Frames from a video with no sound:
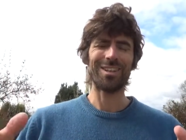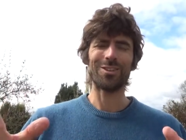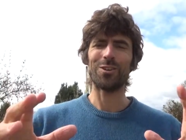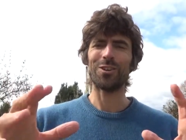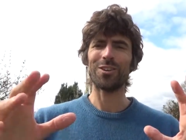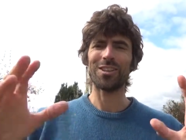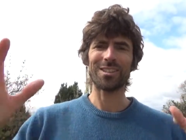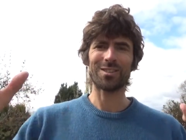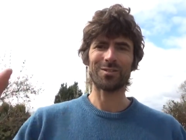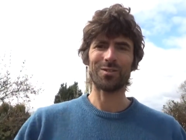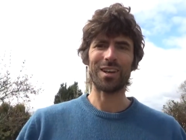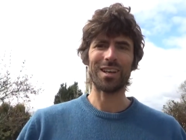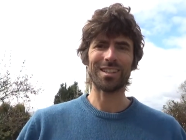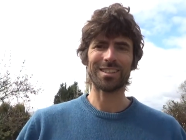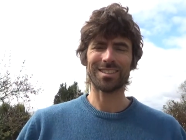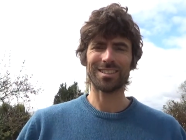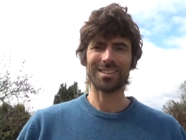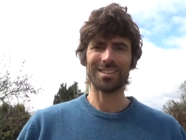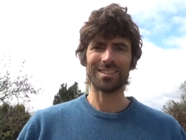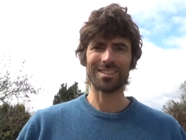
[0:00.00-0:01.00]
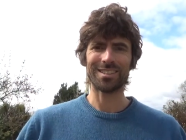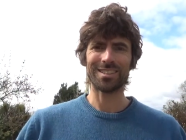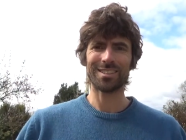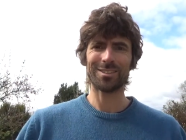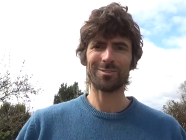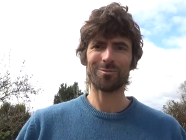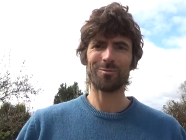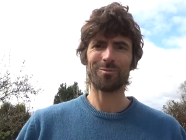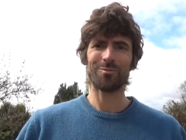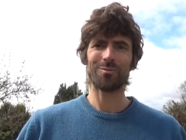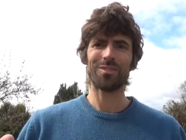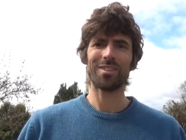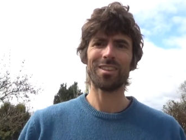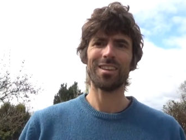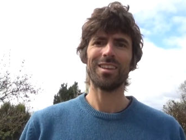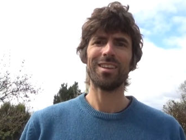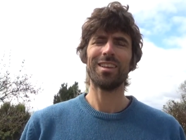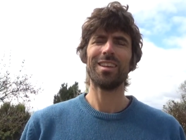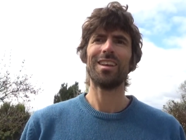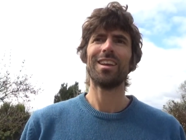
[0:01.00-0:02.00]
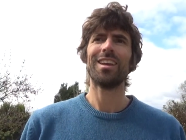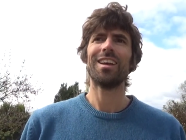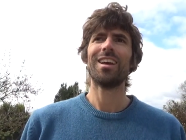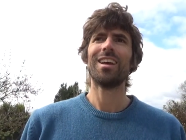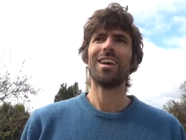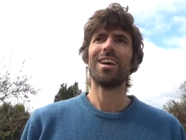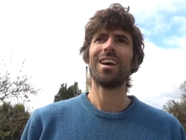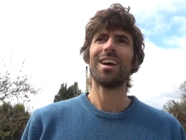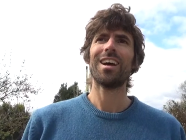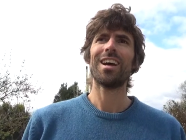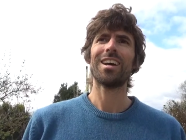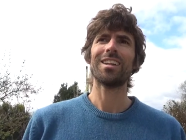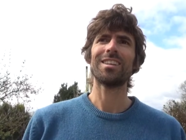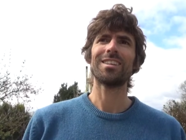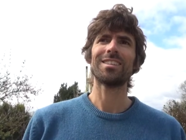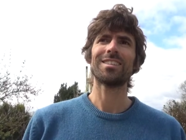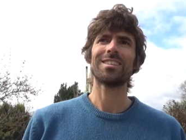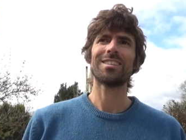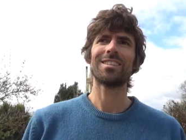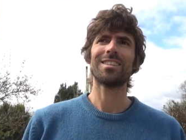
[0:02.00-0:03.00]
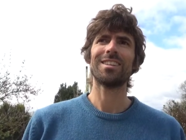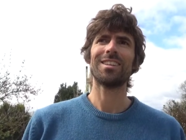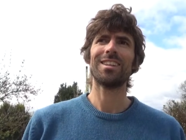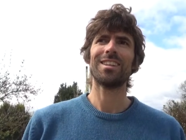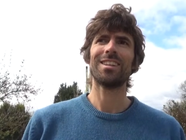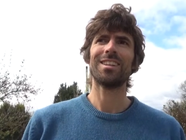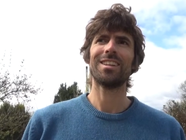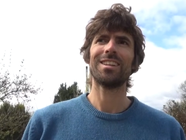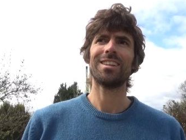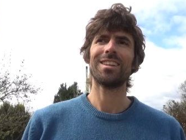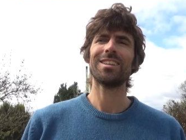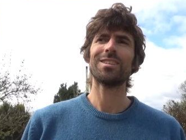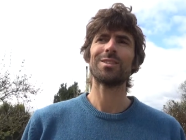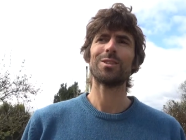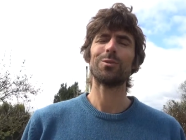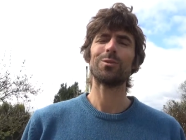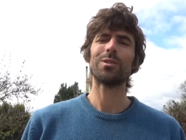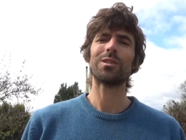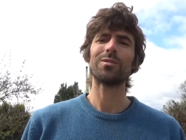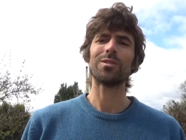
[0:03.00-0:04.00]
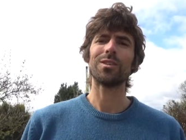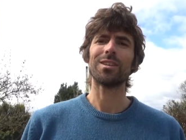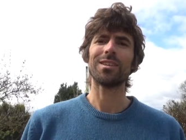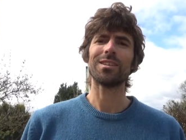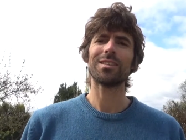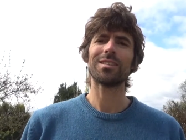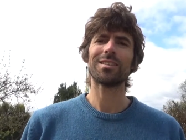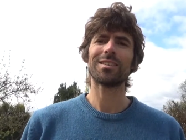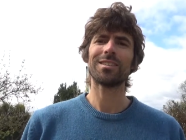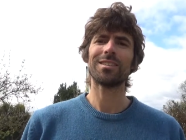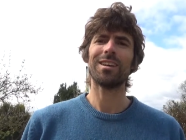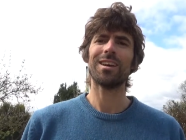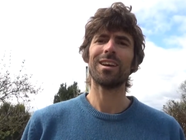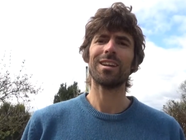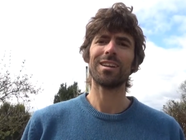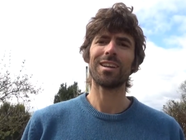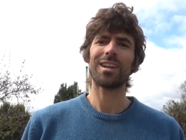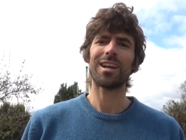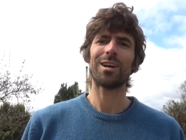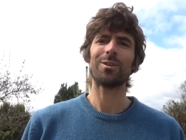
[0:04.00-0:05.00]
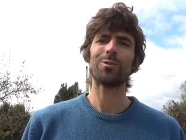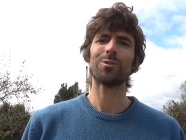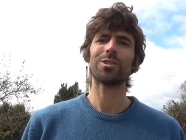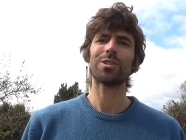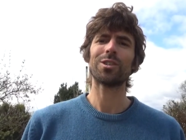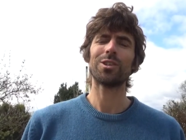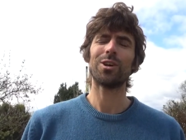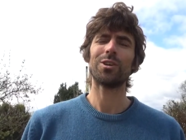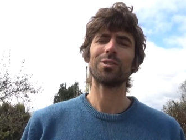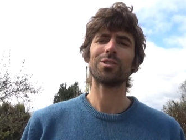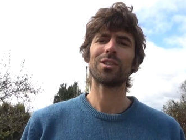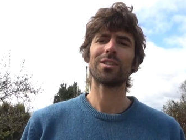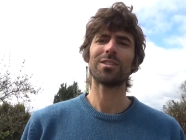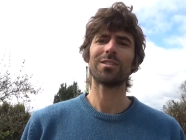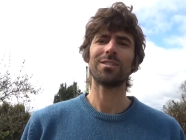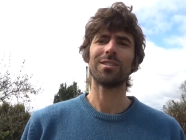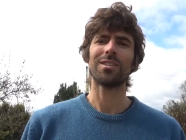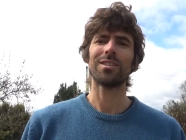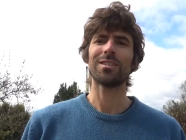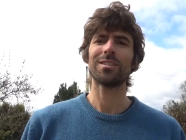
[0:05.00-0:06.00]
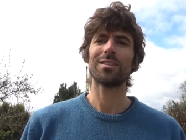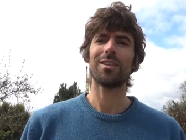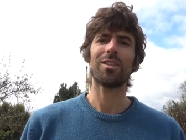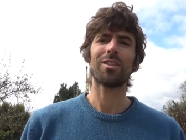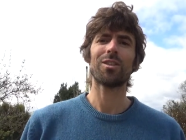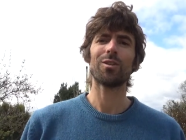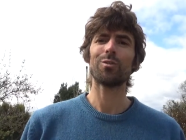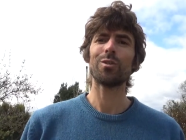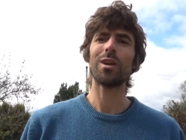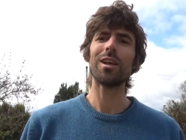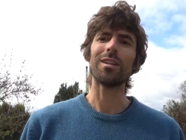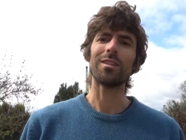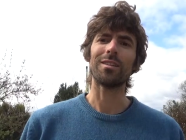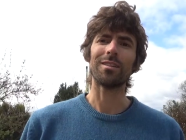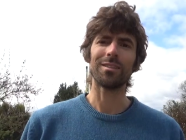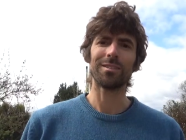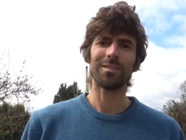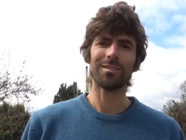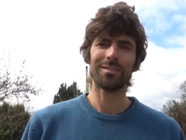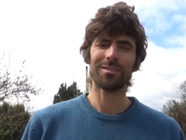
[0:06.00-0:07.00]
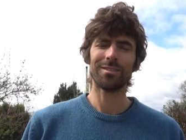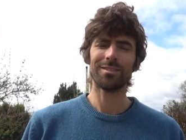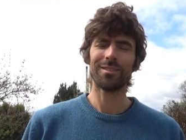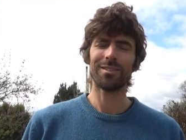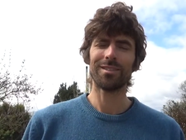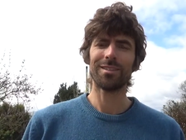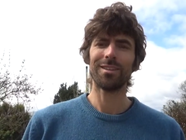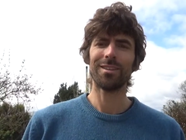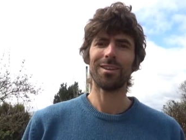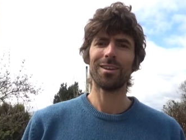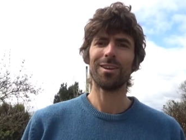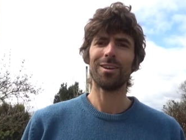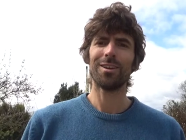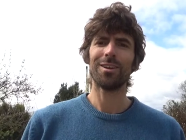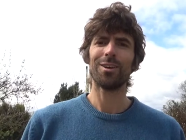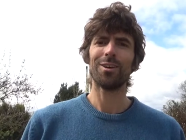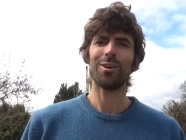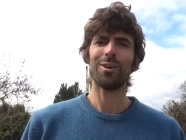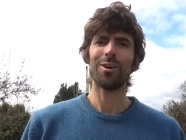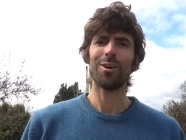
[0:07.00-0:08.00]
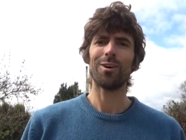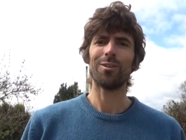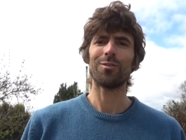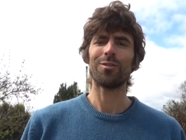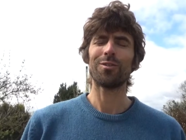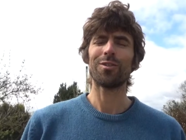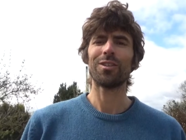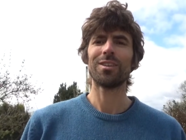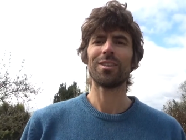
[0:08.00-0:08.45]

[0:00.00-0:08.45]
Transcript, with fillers: in all its vastness. And this universe allows consciousness the thrill of